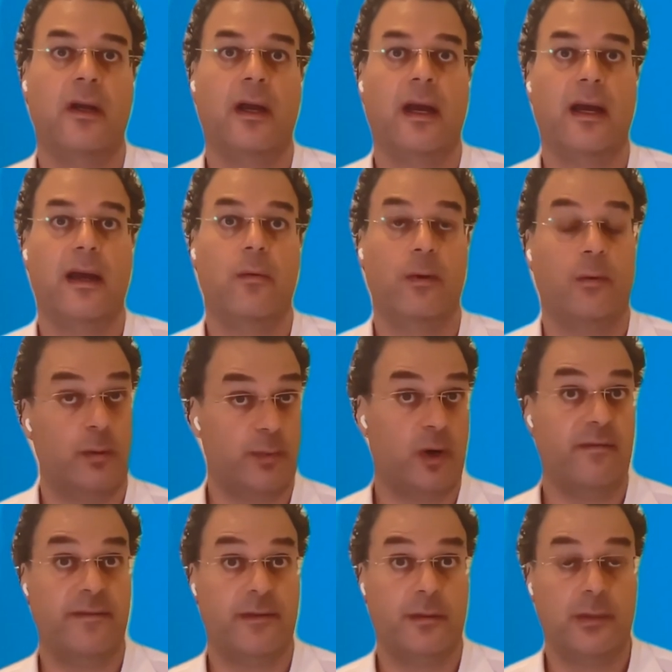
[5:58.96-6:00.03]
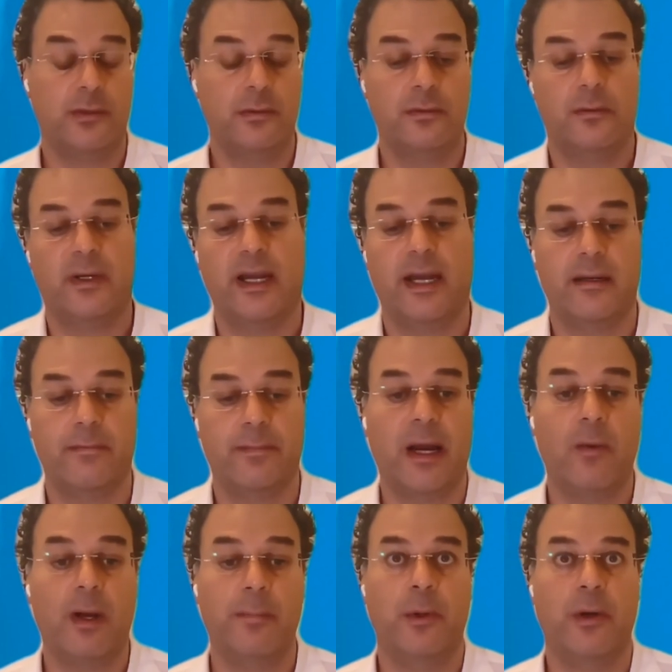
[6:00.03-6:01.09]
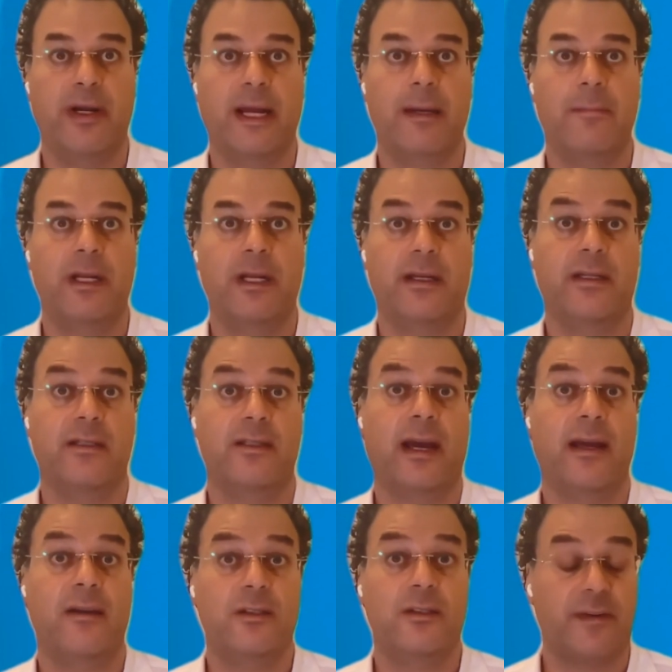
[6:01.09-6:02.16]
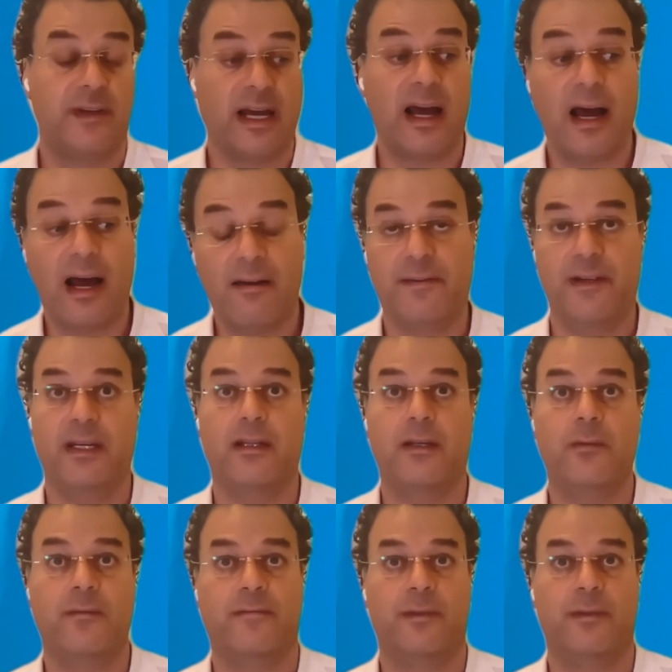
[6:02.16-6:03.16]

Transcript: Uh, we were profitable. We had about 1.8 million in sales. For the half year that we've